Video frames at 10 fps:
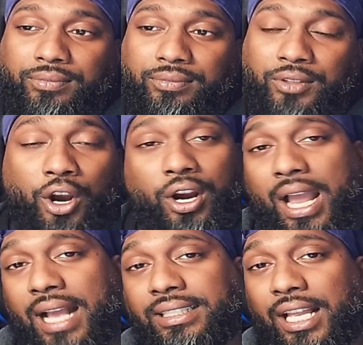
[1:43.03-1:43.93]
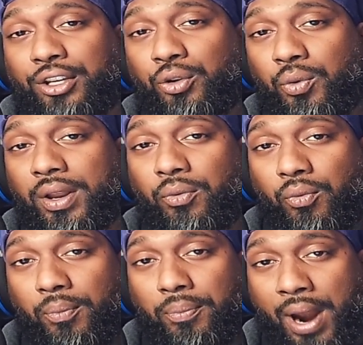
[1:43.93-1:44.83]
there are guys that do it
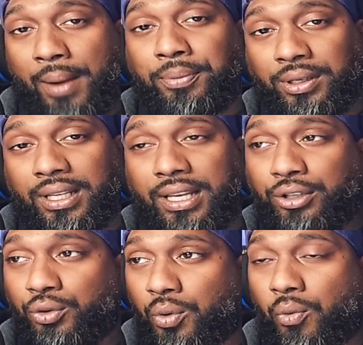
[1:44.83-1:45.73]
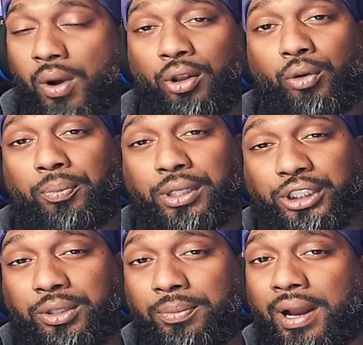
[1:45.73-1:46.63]
properly and do it well or
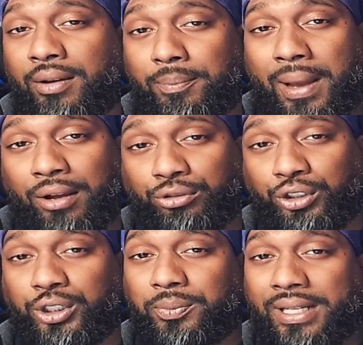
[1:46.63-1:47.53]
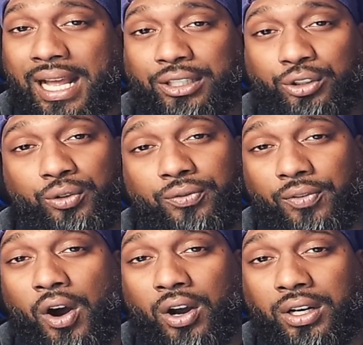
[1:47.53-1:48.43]
push the boundaries, but not too
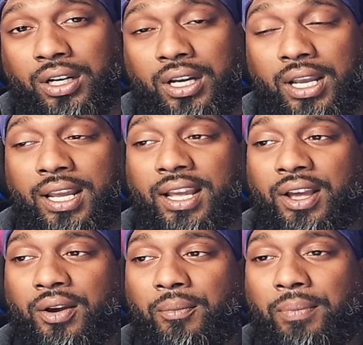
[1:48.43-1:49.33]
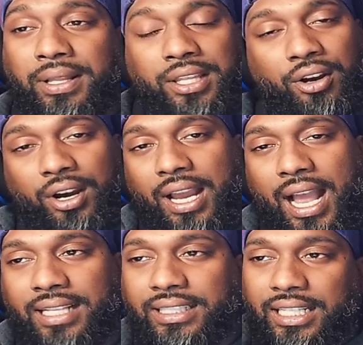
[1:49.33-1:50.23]
far. But there are
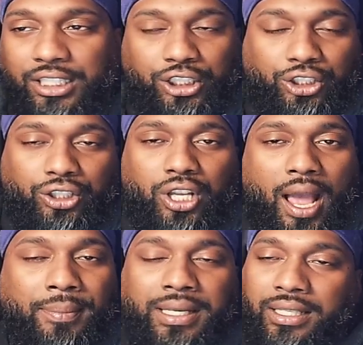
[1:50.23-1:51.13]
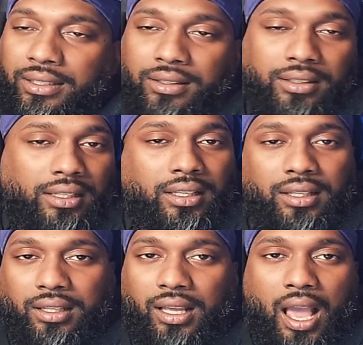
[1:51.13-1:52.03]
guys that just, I mean,
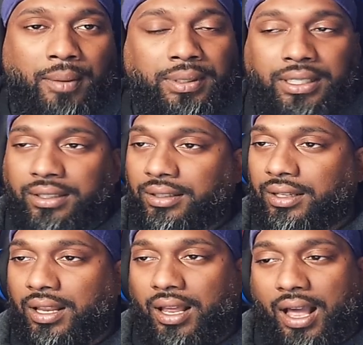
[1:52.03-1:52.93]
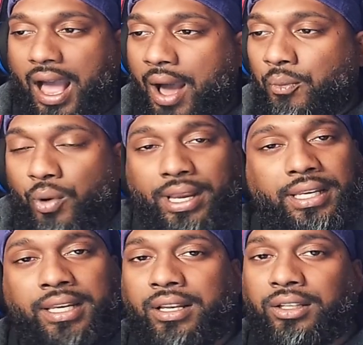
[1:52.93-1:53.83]
I'm
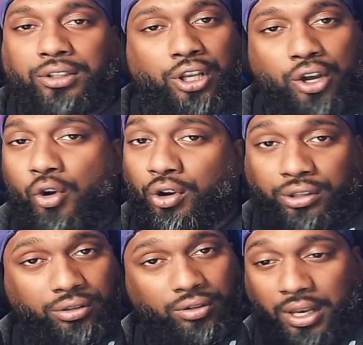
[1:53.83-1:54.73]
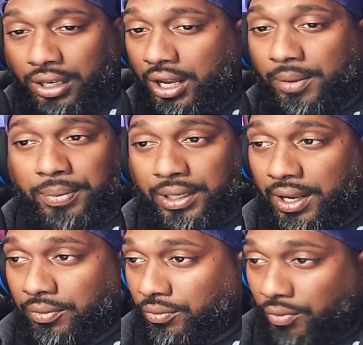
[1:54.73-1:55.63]
waiting to look on and look up,
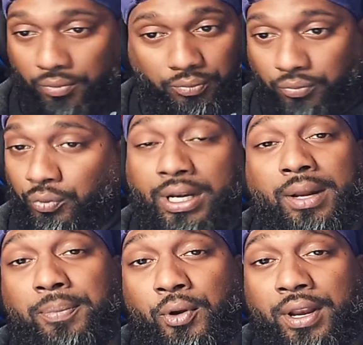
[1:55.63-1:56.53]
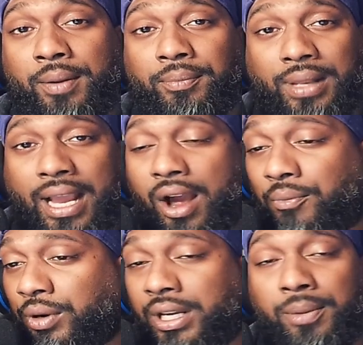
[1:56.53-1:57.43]
read up on them like how I'm
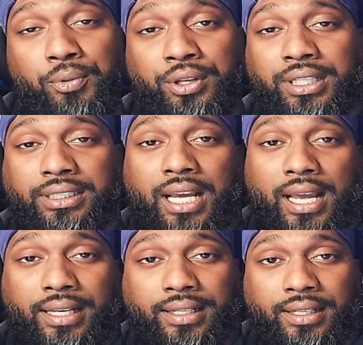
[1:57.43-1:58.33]
reading up on this guy.